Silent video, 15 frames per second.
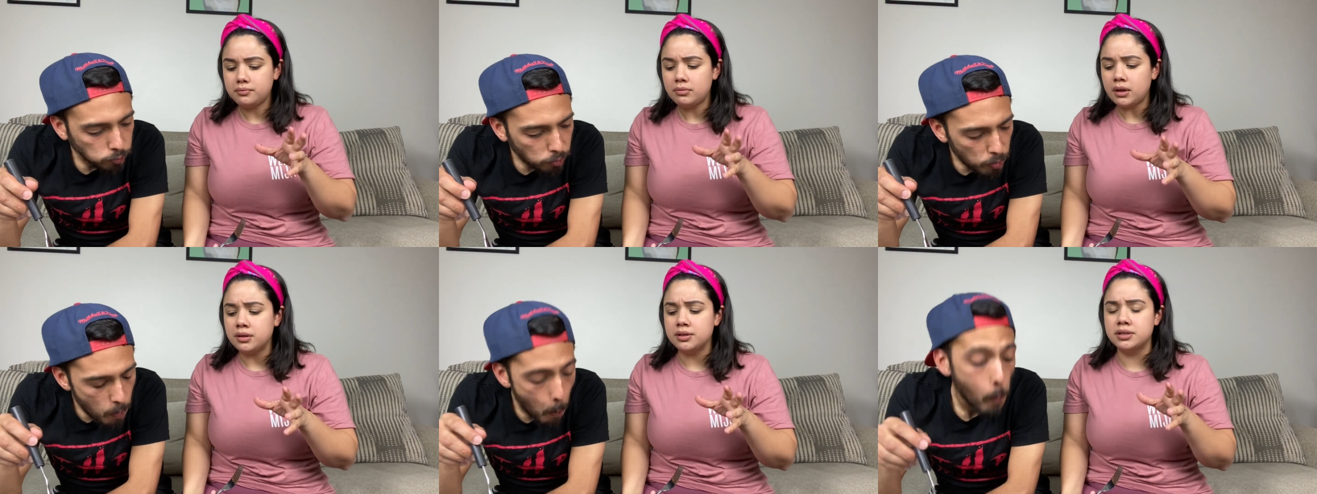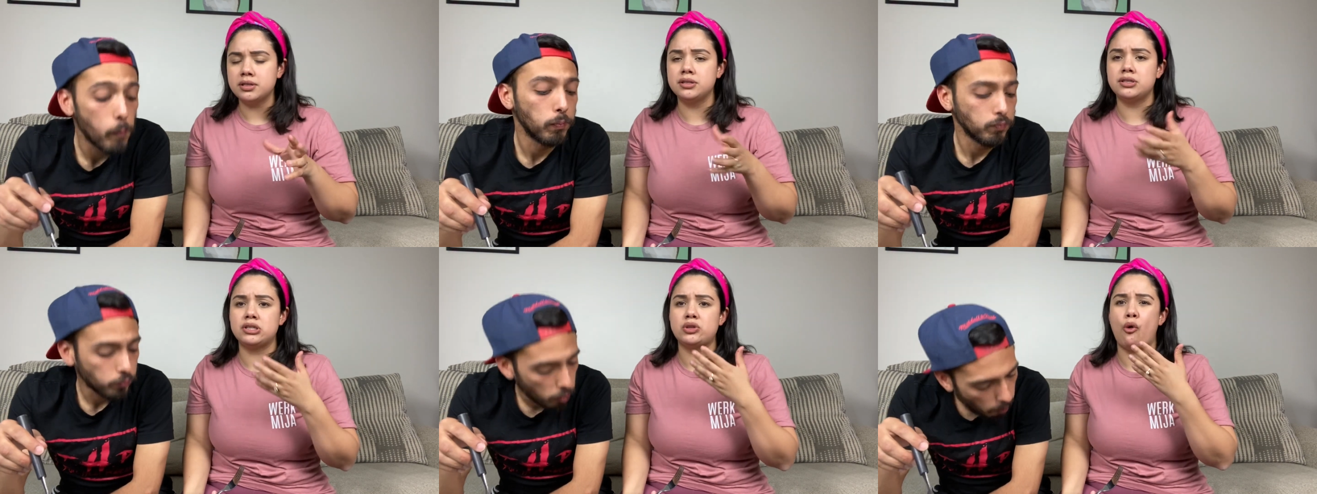Speaker 1: this is
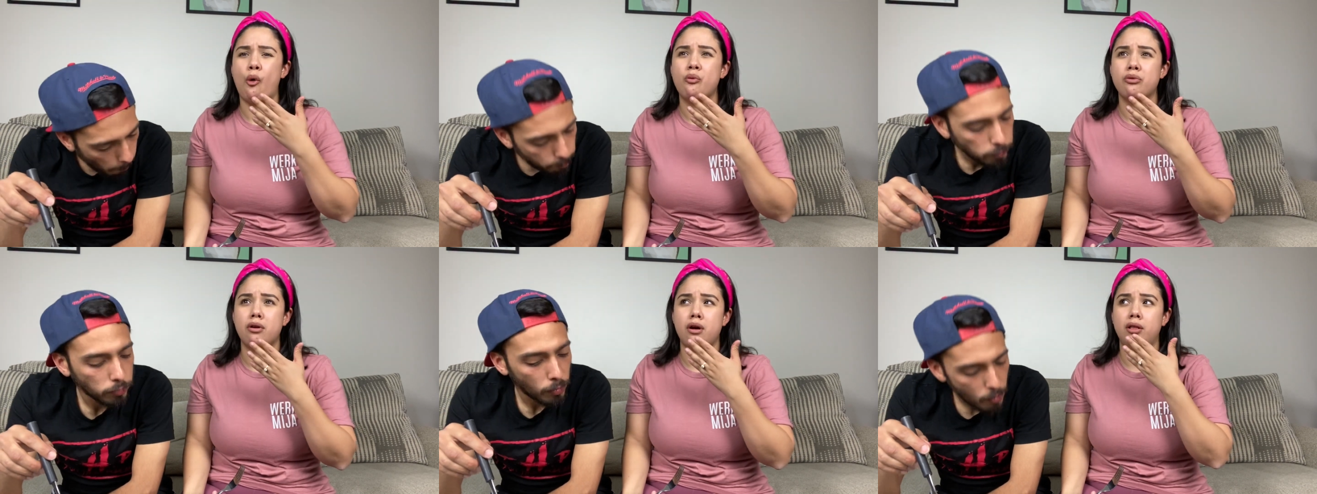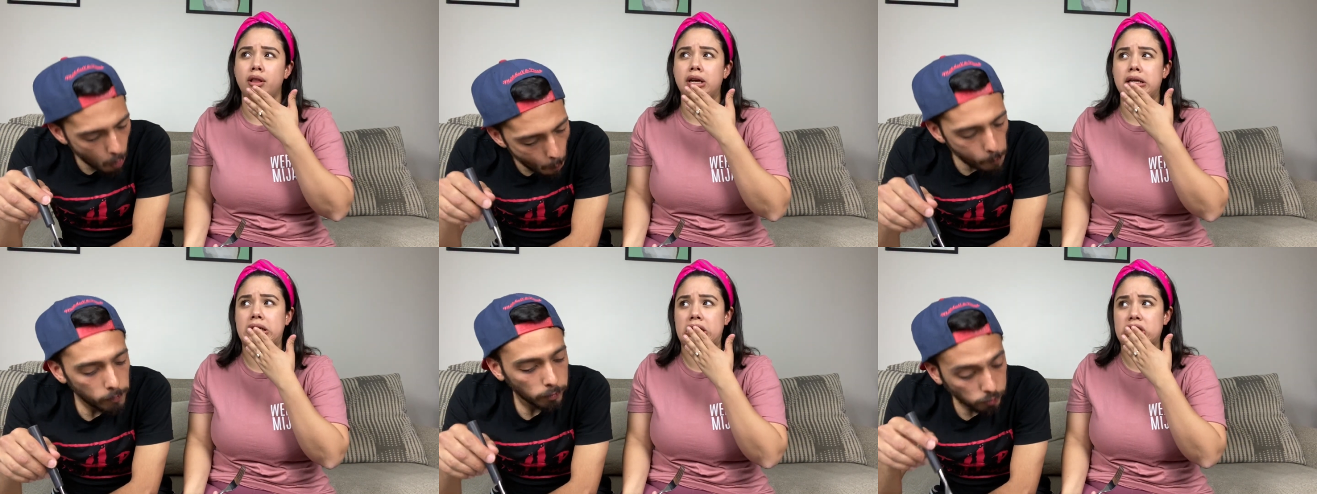just overall like a
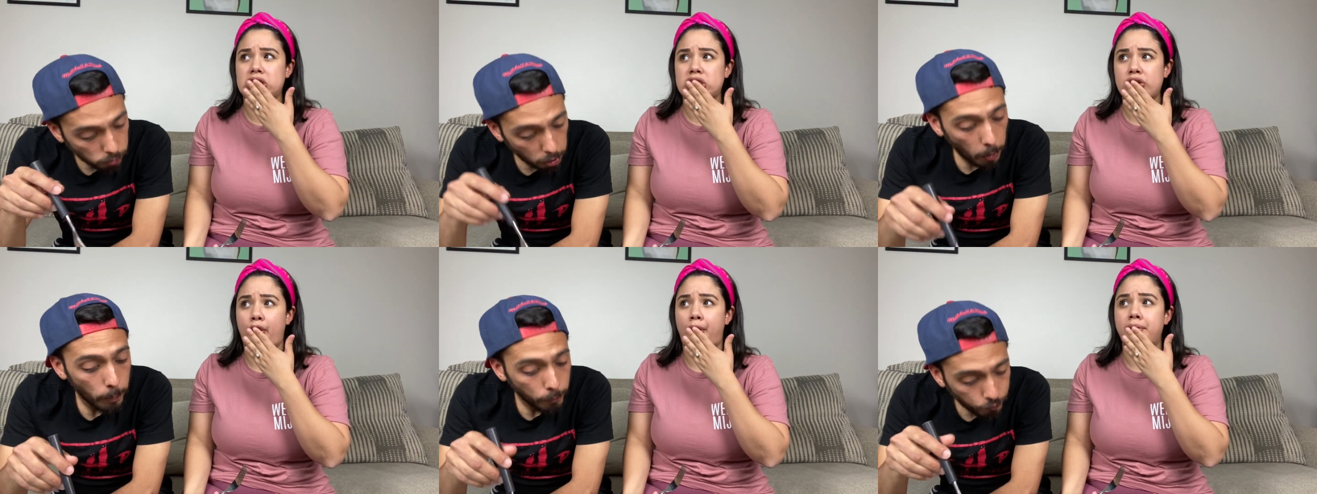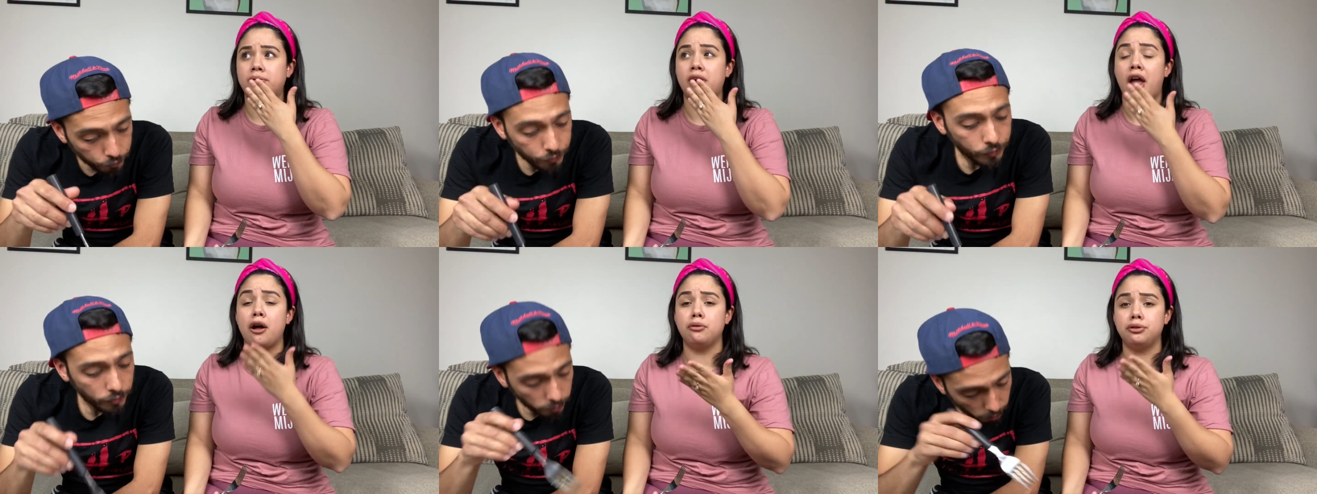nice
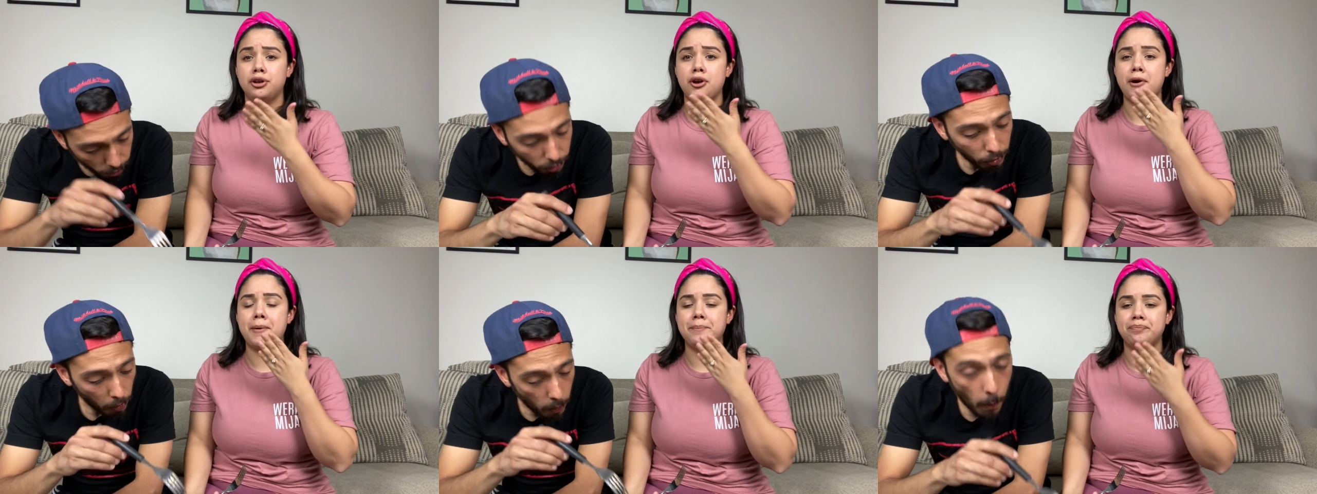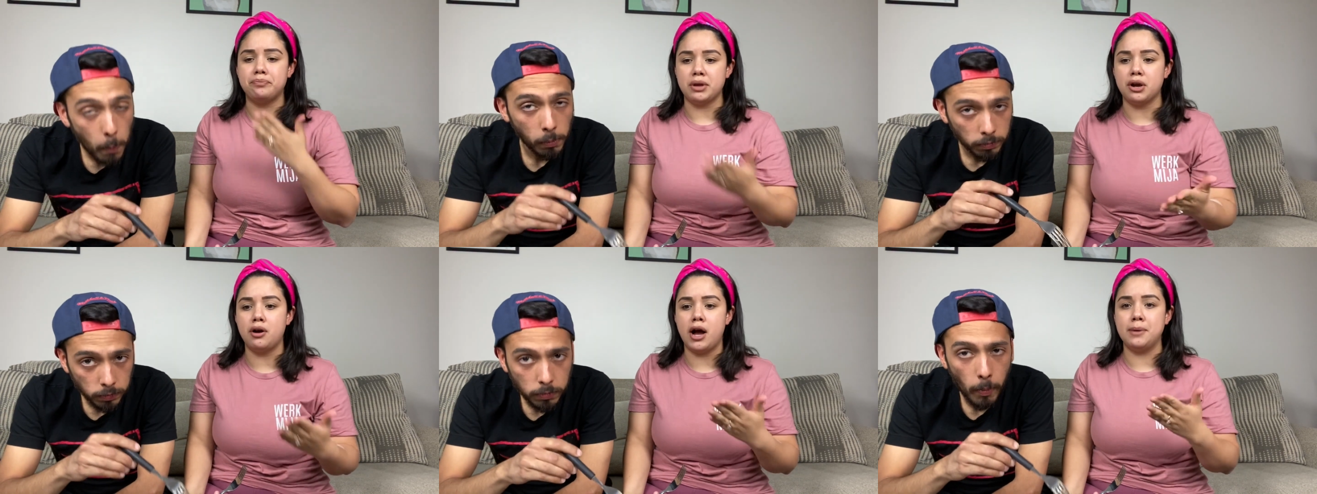healthier
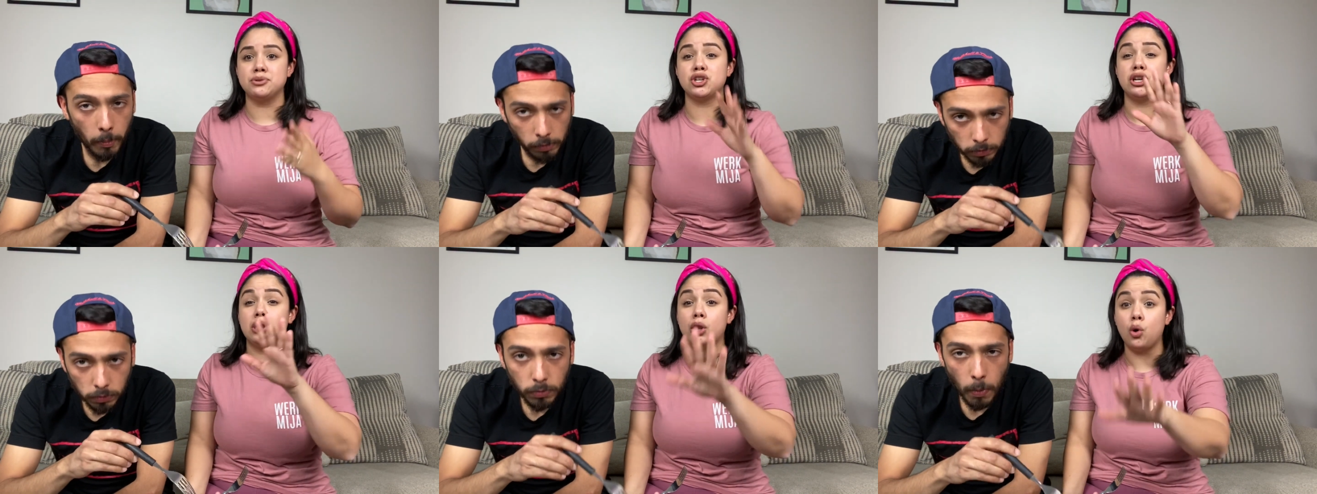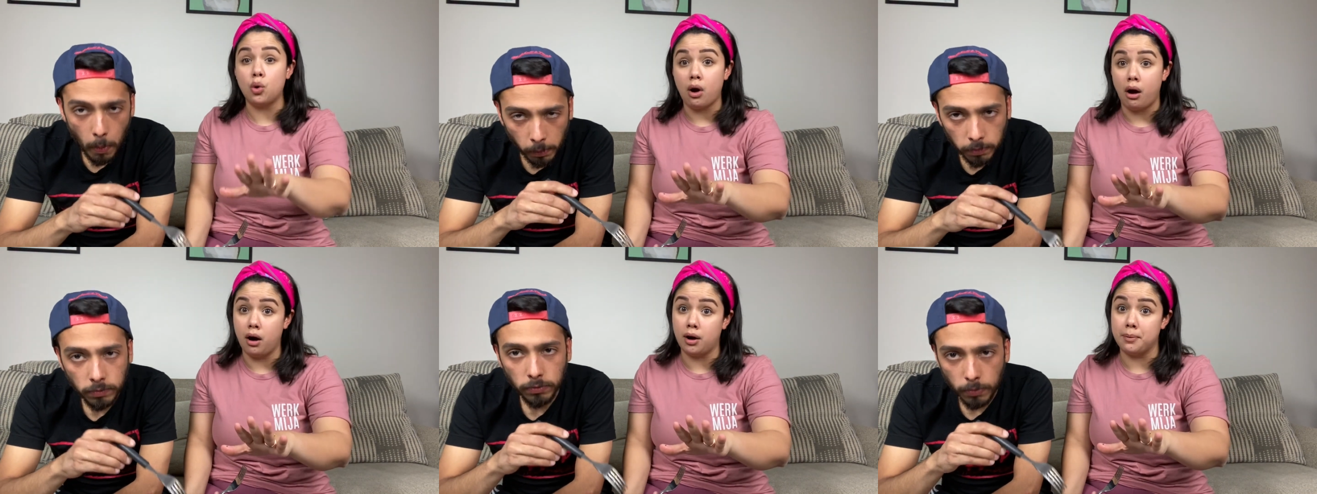meal option, low
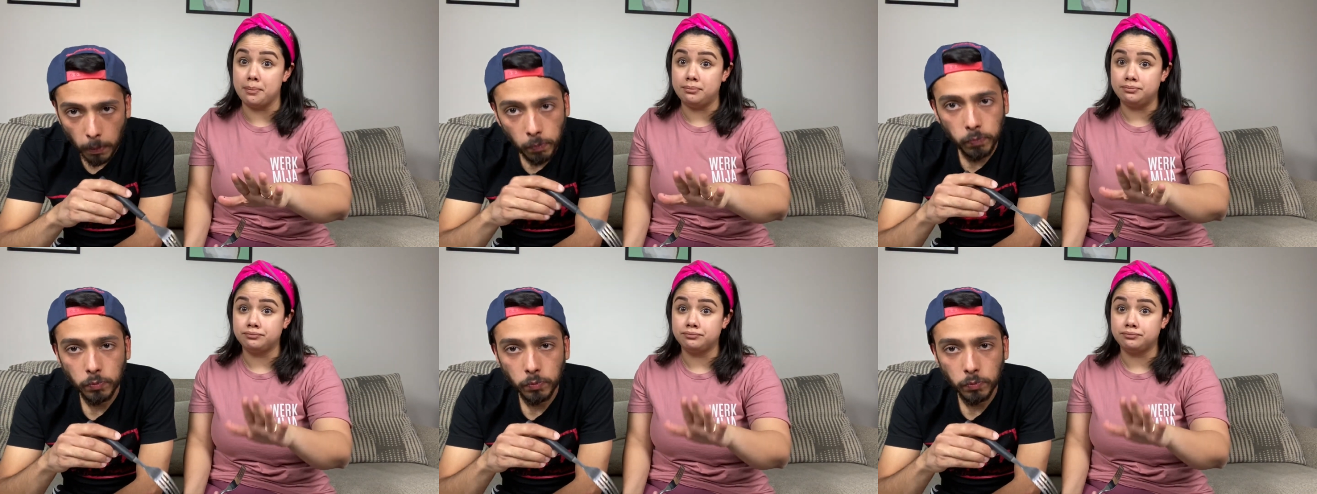carb.